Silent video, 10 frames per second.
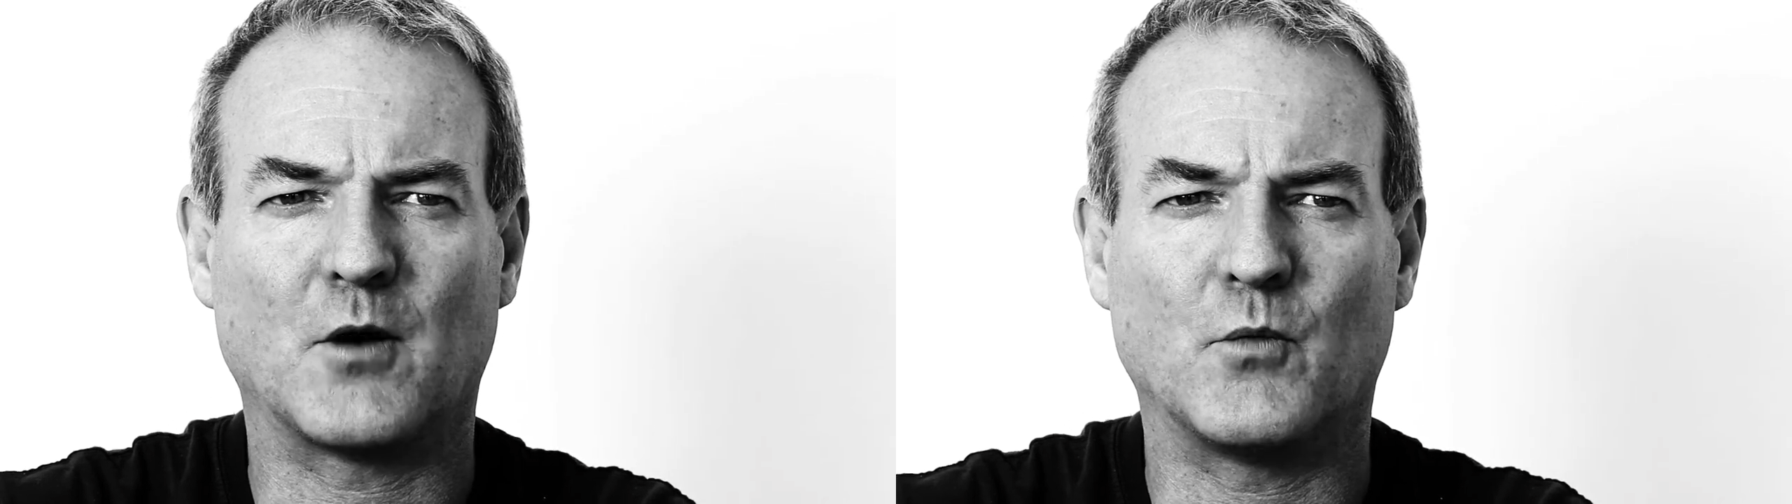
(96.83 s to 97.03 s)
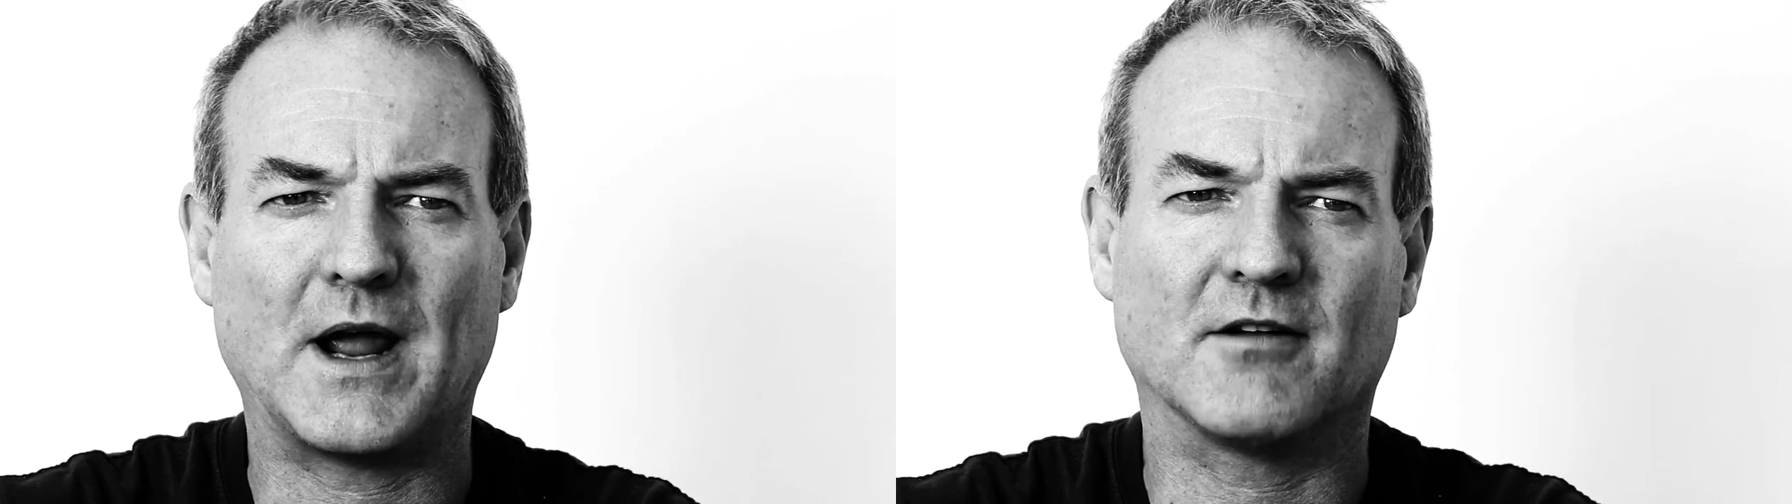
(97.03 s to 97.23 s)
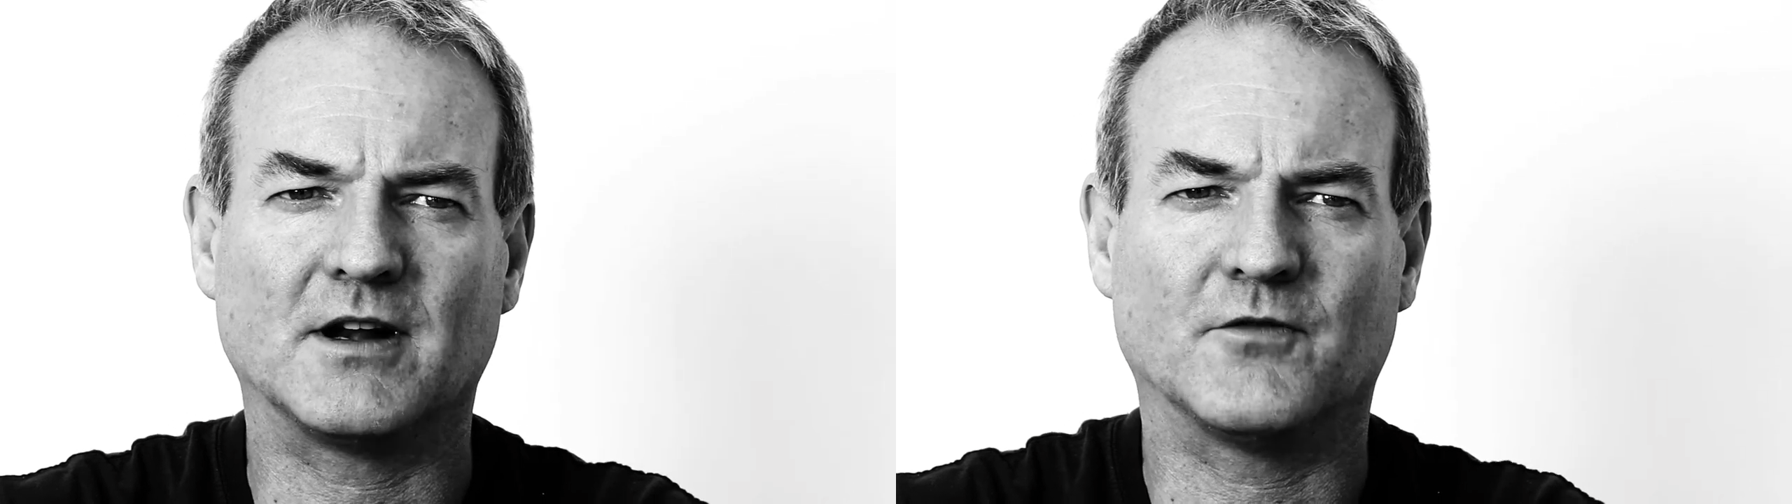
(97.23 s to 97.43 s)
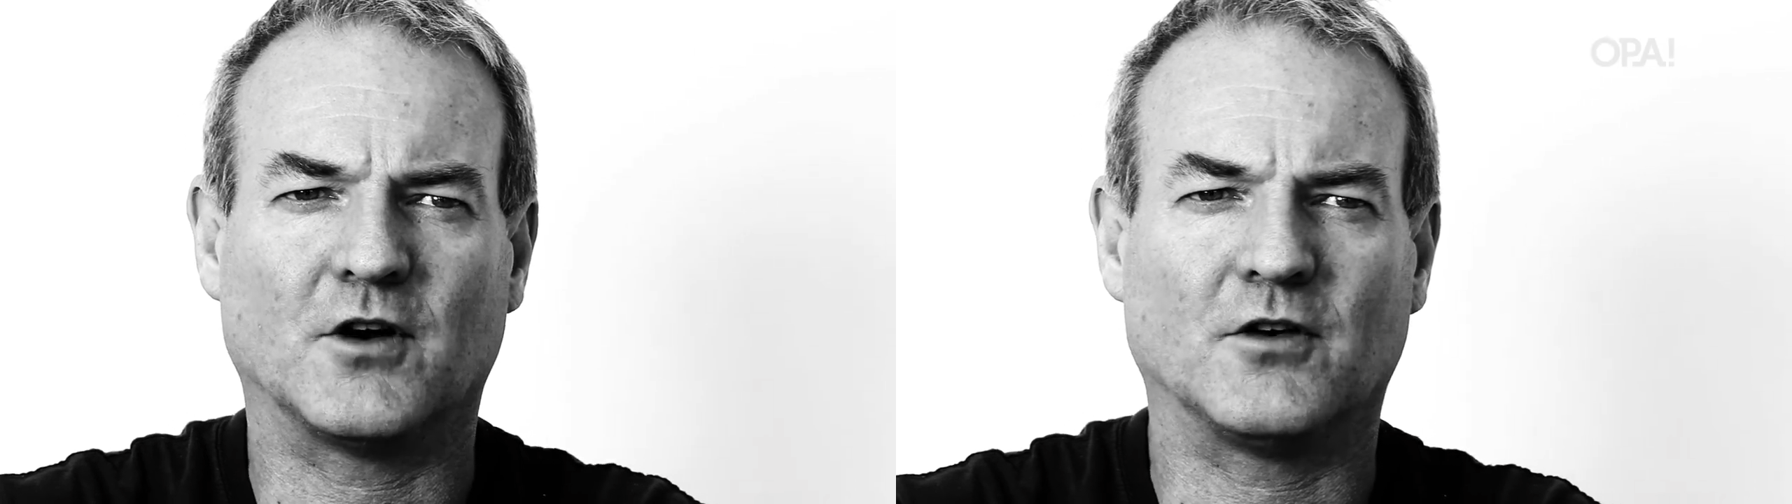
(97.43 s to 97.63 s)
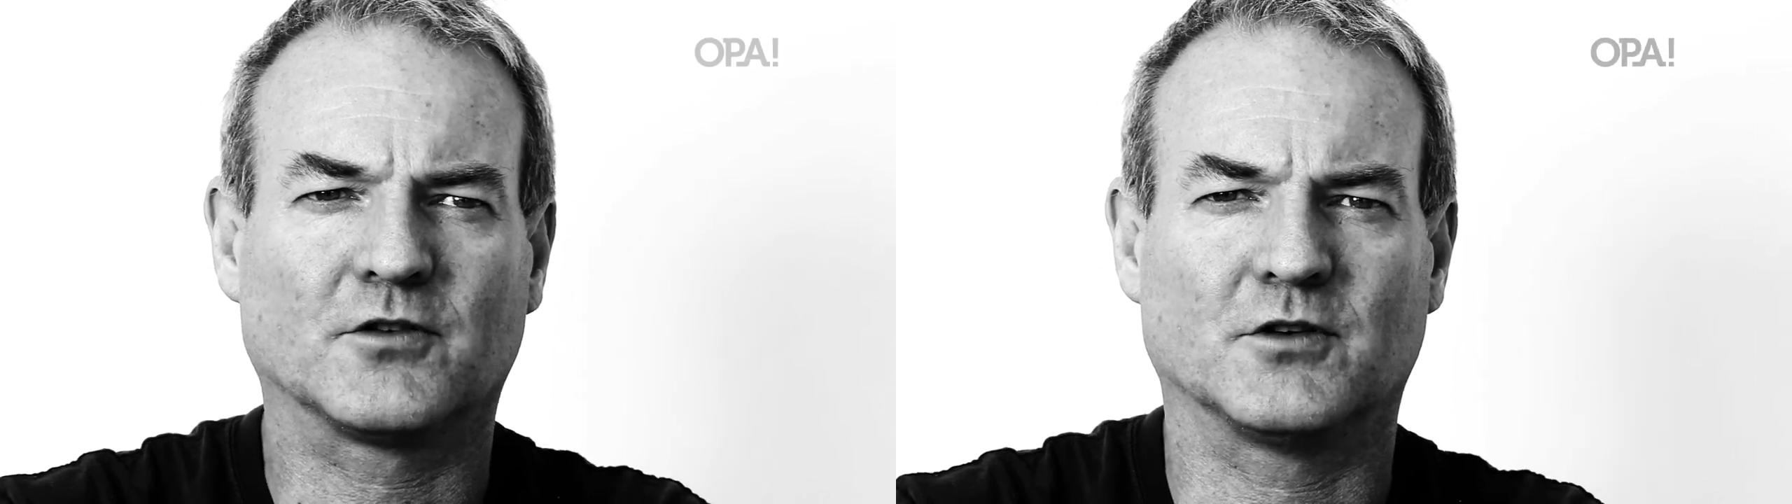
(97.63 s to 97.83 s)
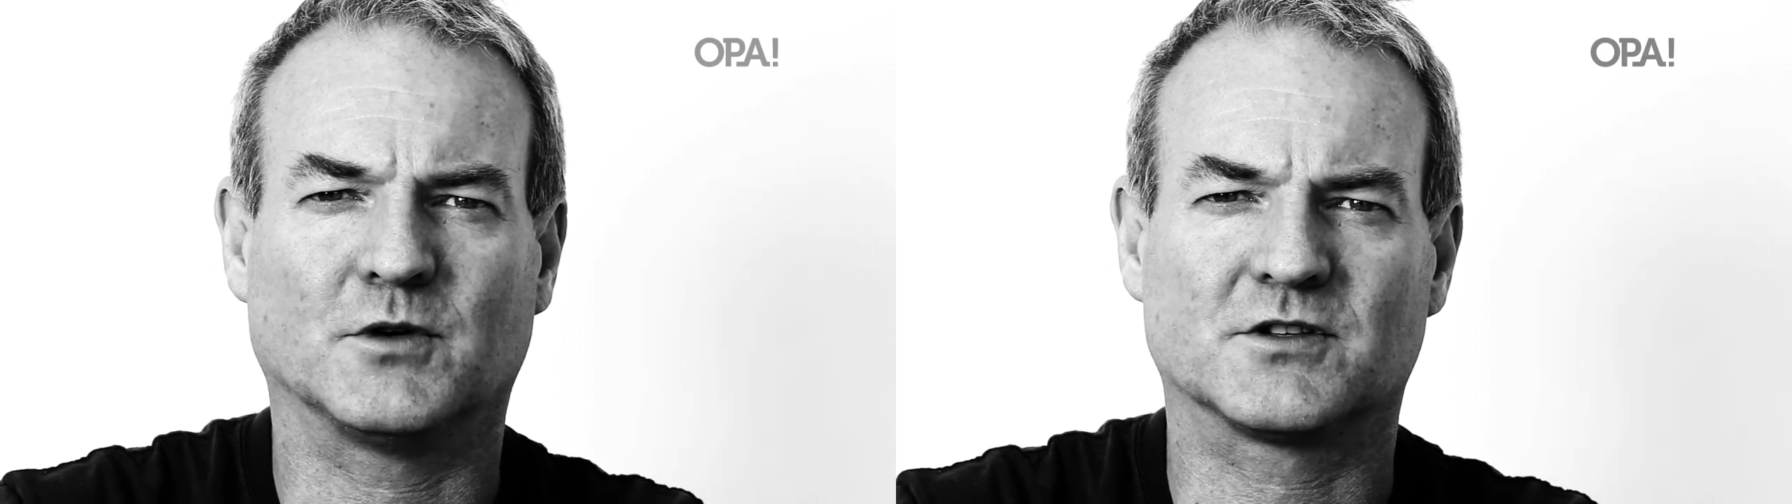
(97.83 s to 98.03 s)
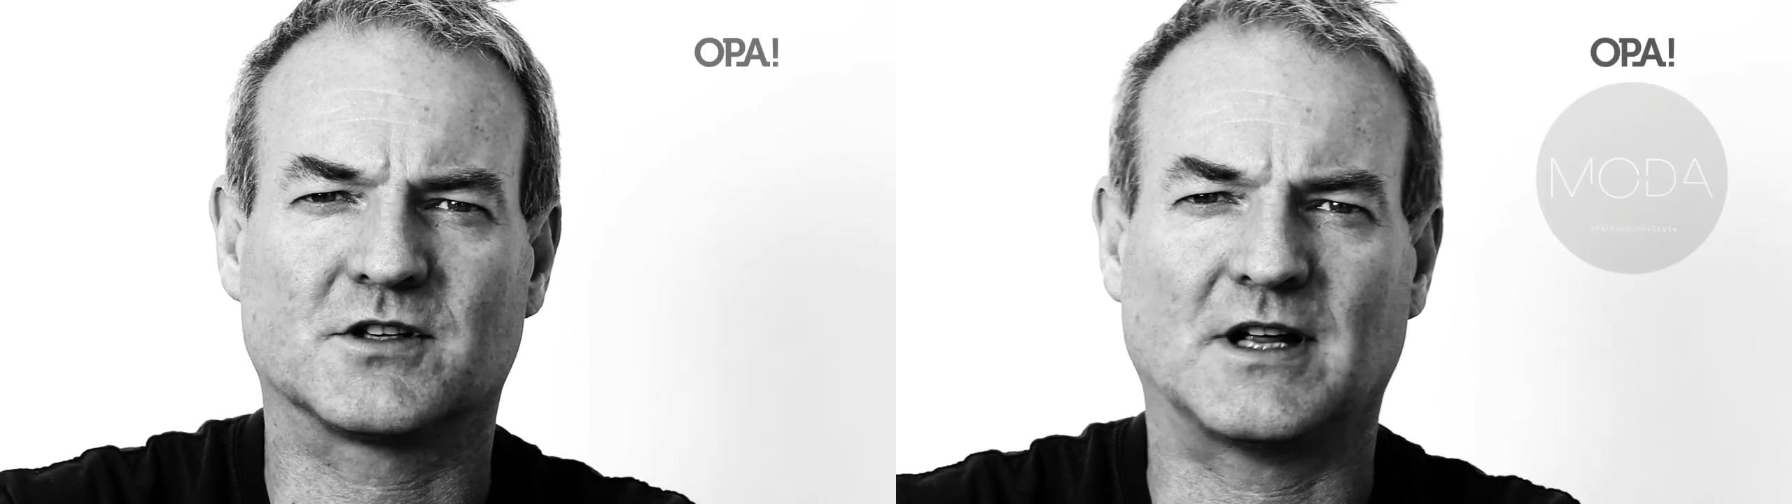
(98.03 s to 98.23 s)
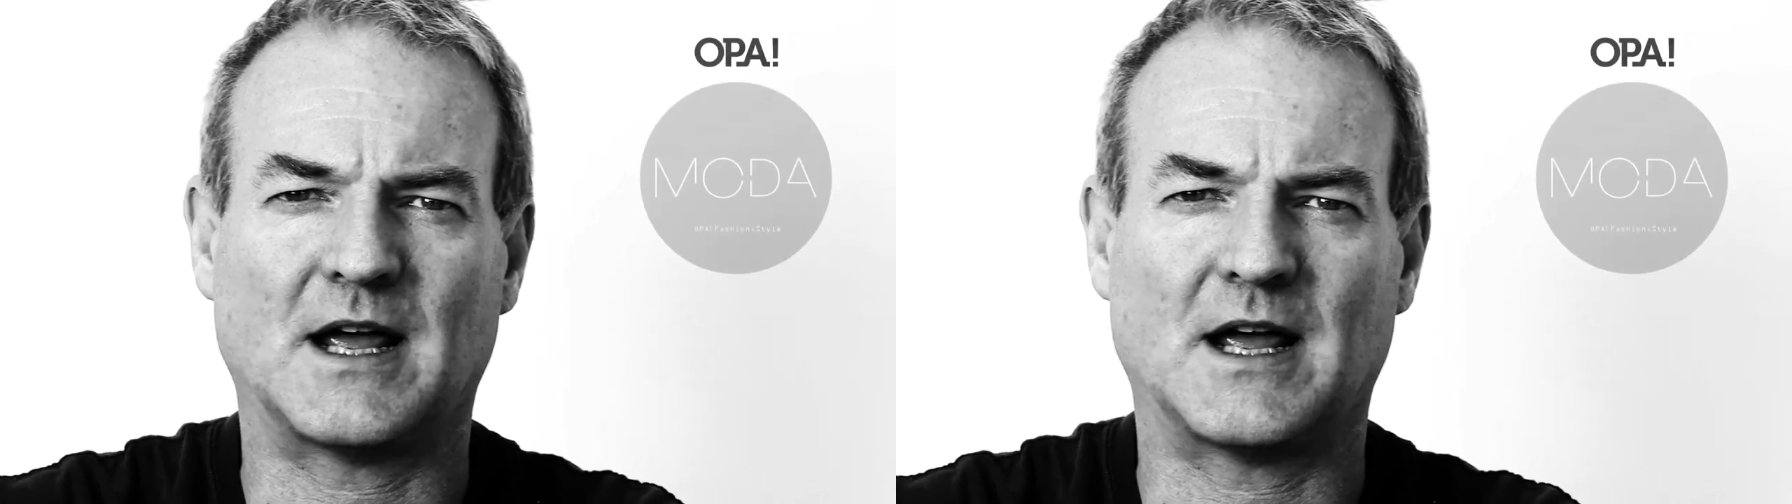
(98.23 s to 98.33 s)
aware and involved to what's